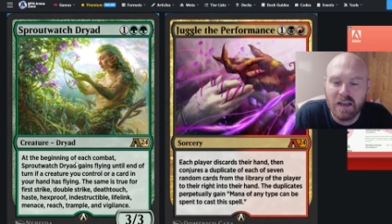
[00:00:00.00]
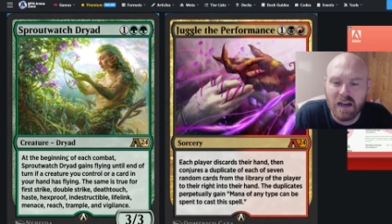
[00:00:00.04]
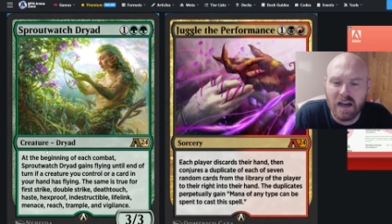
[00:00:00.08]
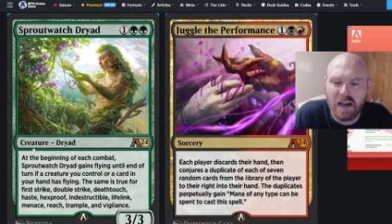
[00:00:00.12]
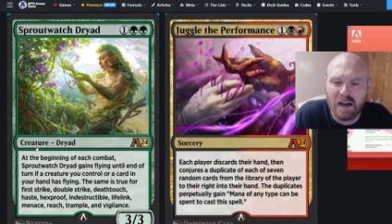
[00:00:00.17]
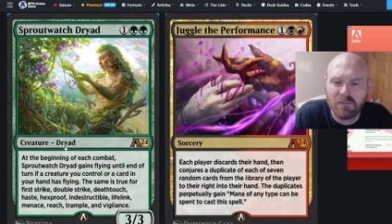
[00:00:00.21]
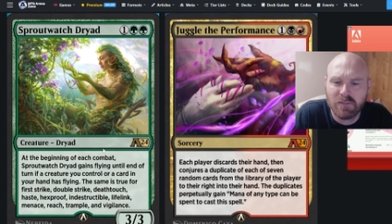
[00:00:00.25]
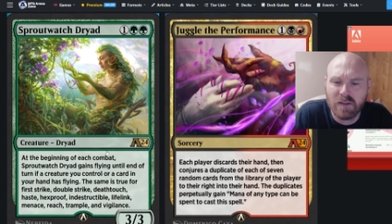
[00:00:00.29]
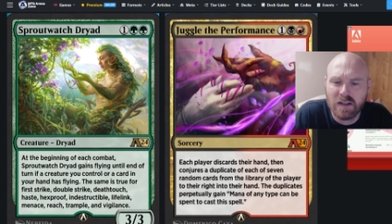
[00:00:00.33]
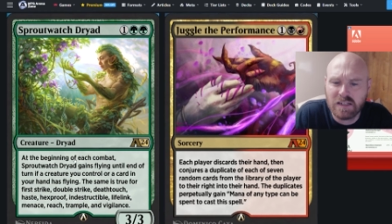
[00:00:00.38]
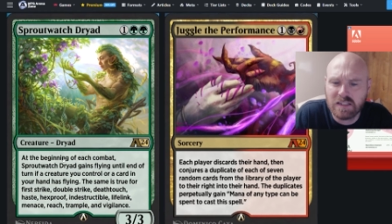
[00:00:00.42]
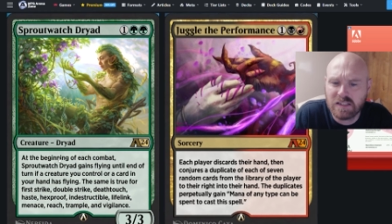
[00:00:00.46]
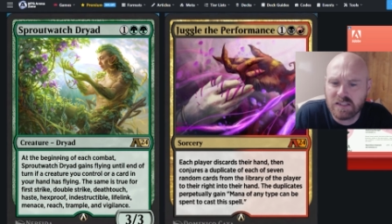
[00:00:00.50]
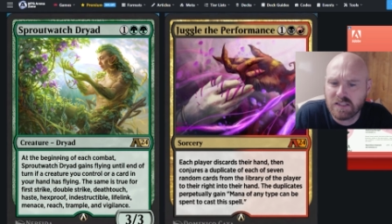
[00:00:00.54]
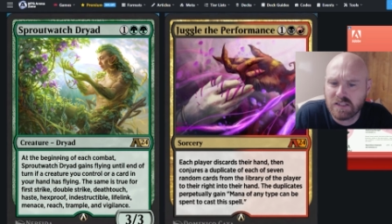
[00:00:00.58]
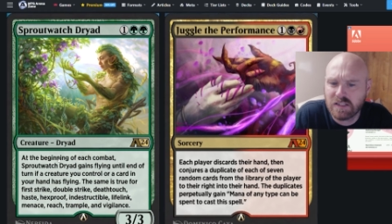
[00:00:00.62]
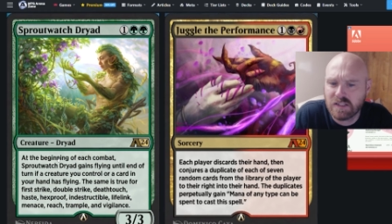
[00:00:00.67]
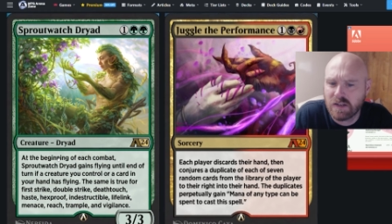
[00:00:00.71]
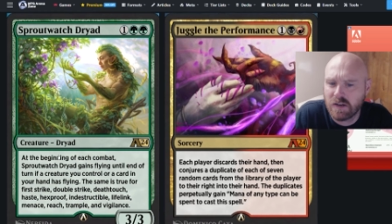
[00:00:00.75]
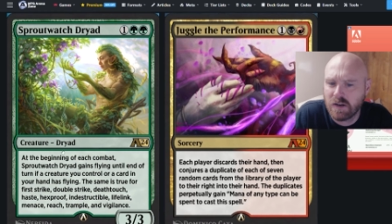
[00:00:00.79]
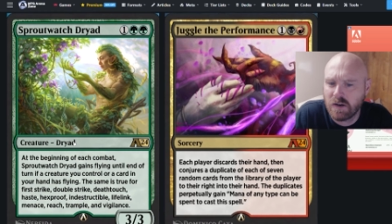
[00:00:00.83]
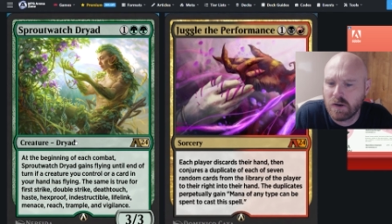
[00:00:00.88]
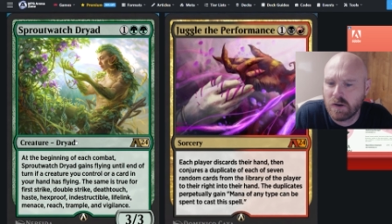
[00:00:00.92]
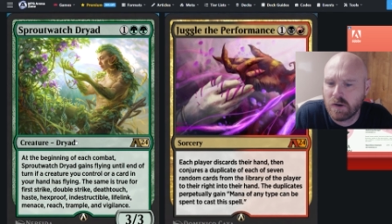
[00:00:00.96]
I'm not
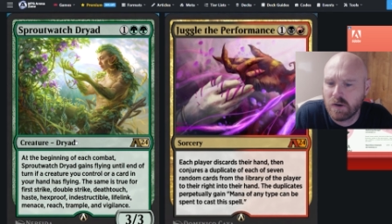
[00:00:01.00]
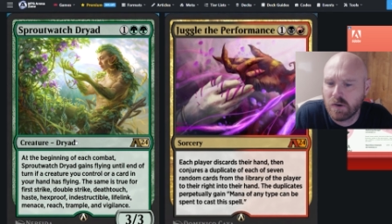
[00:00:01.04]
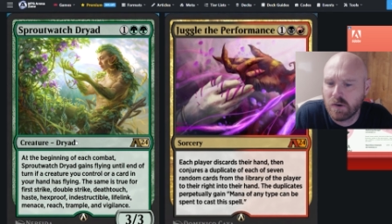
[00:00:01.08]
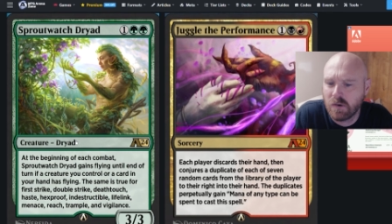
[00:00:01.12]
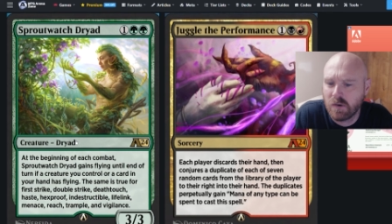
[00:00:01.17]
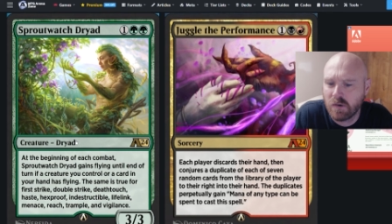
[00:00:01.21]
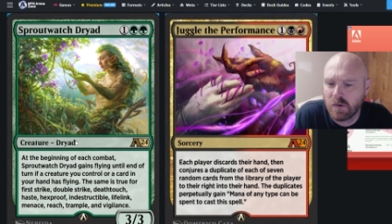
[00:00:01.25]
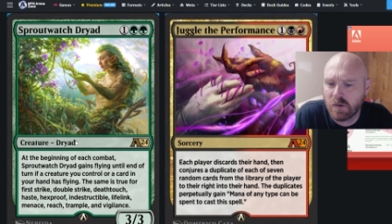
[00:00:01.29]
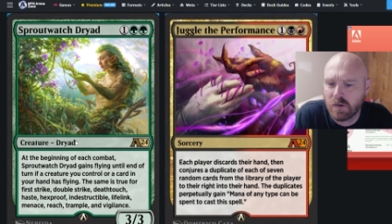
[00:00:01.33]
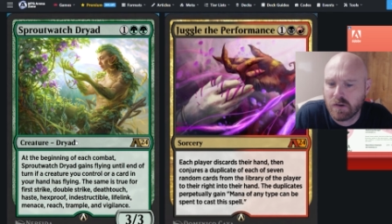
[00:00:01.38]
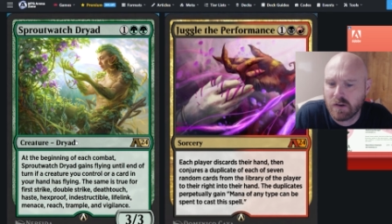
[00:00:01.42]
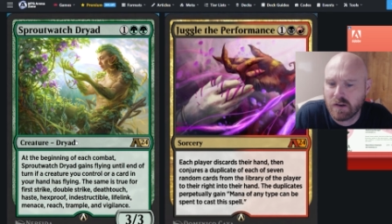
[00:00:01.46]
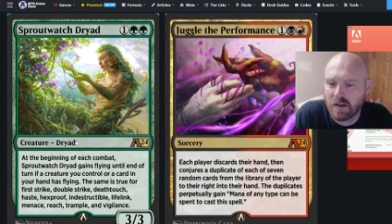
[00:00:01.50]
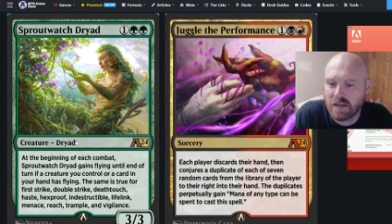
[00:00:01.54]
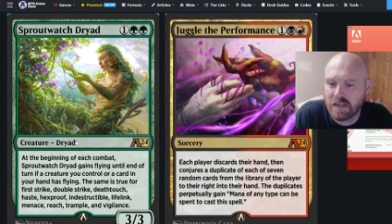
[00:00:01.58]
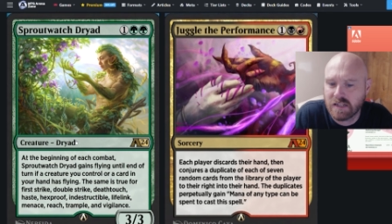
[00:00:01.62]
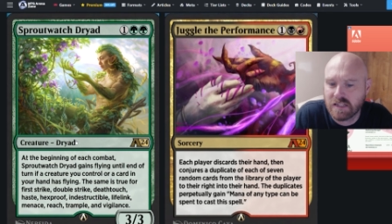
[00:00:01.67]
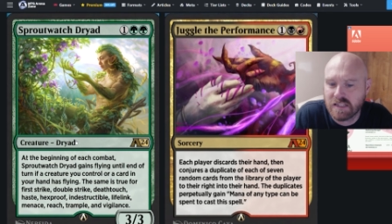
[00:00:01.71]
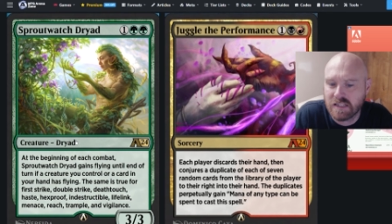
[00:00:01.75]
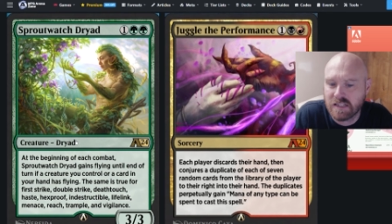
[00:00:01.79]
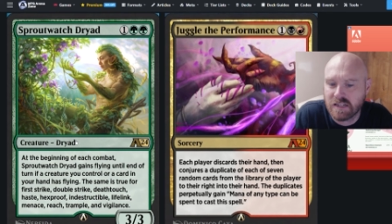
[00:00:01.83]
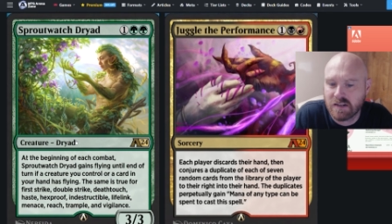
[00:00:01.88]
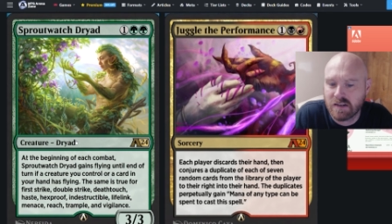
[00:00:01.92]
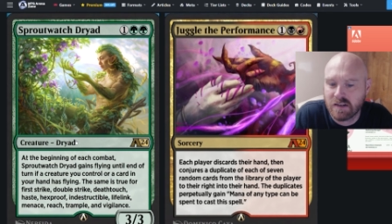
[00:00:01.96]
totally
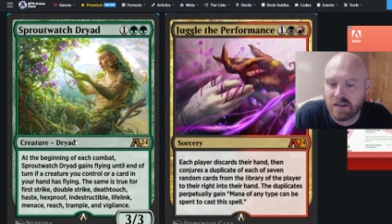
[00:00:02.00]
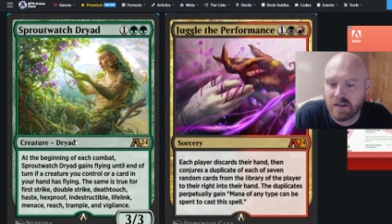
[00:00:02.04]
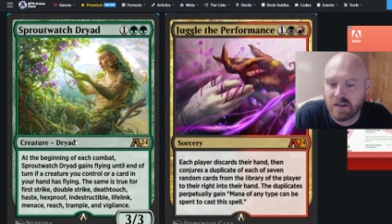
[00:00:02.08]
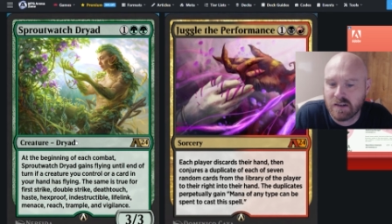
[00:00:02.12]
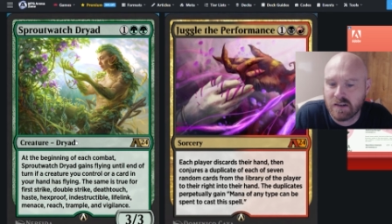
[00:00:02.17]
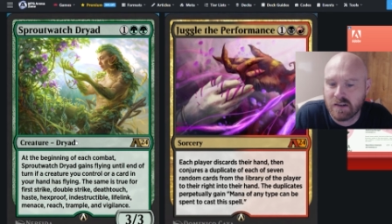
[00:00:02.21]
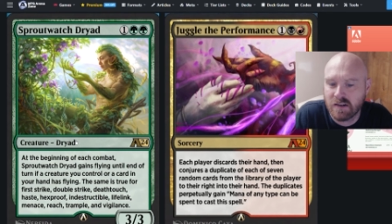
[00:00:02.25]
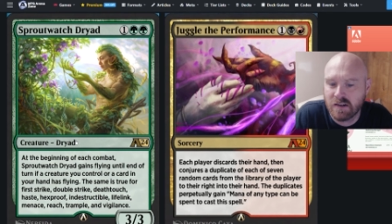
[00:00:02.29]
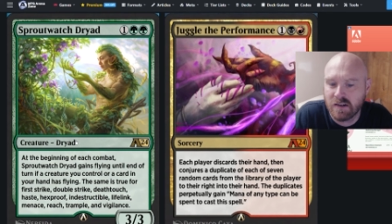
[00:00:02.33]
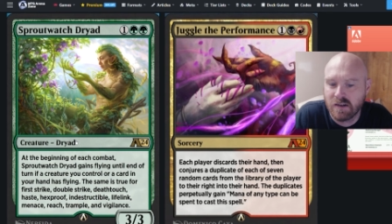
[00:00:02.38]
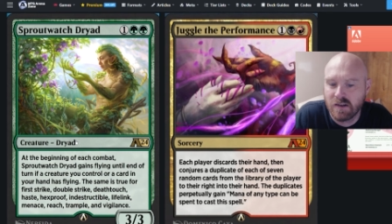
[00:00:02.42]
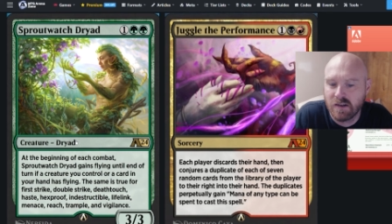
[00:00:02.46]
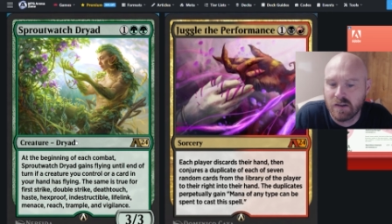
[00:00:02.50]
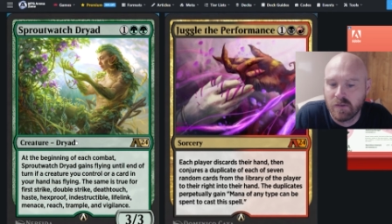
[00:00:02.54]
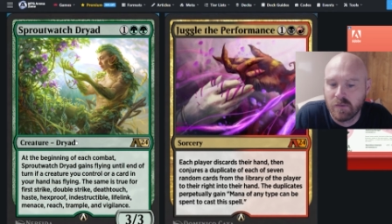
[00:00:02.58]
sure